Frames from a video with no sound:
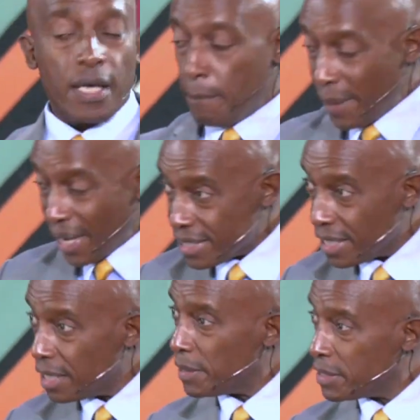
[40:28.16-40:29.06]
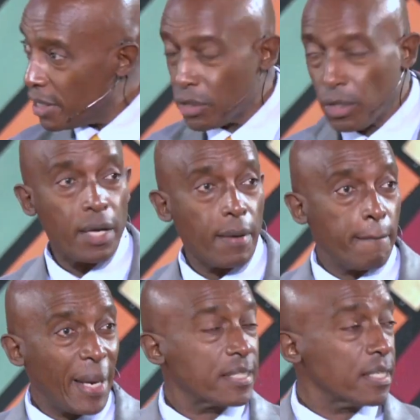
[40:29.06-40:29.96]
Matter, the material,
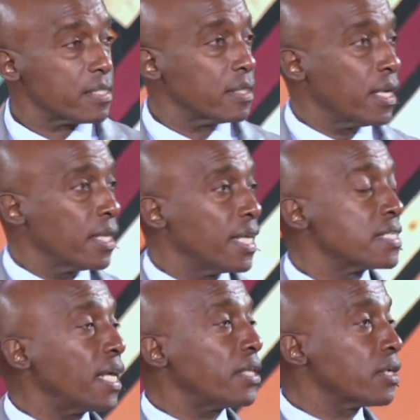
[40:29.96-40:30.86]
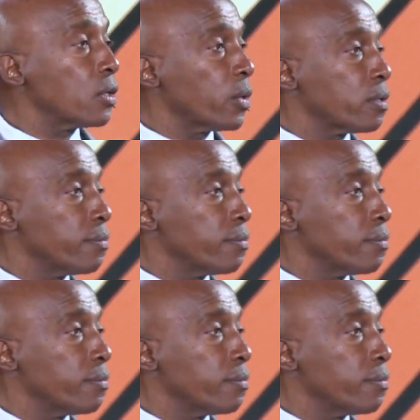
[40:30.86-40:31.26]
matters. There's nothing wrong with